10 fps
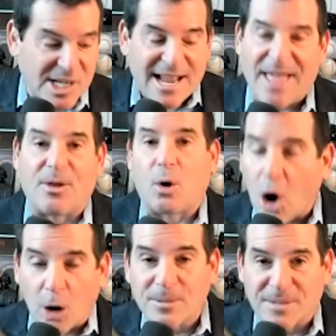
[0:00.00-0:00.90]
and their
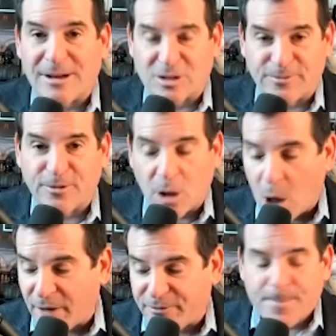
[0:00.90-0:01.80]
arms about to fall
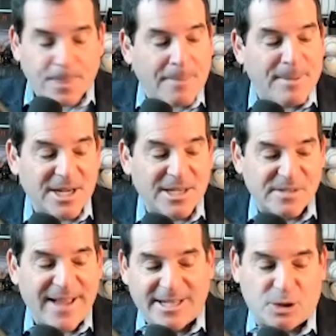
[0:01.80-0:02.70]
off because of
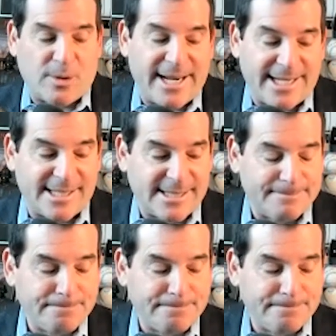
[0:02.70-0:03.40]
extra innings.